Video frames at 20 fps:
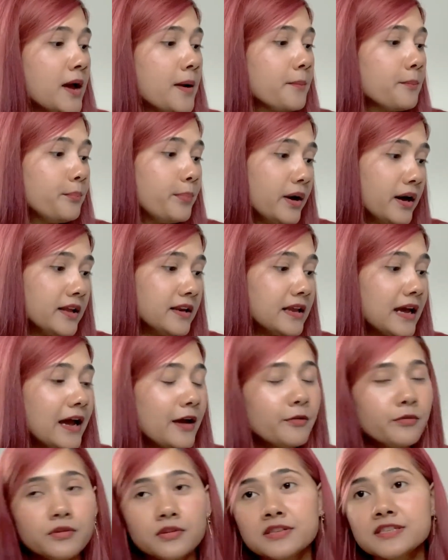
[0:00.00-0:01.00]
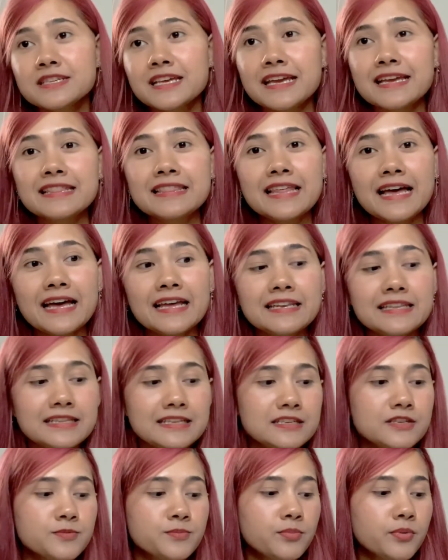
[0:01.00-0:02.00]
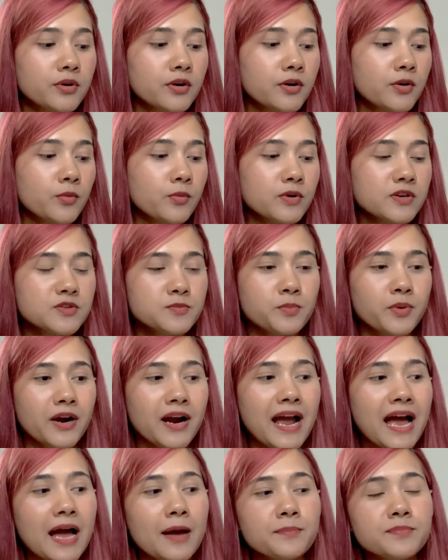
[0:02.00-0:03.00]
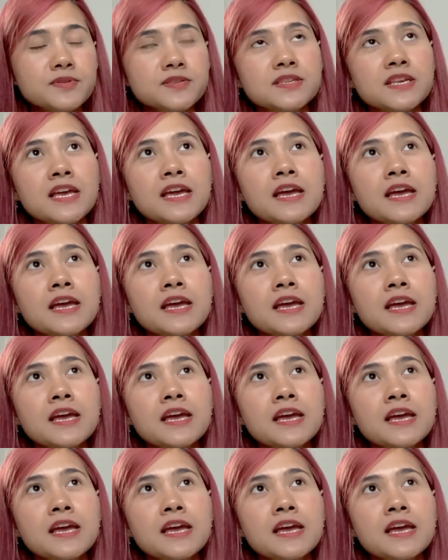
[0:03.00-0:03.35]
but i will say that this book was perhaps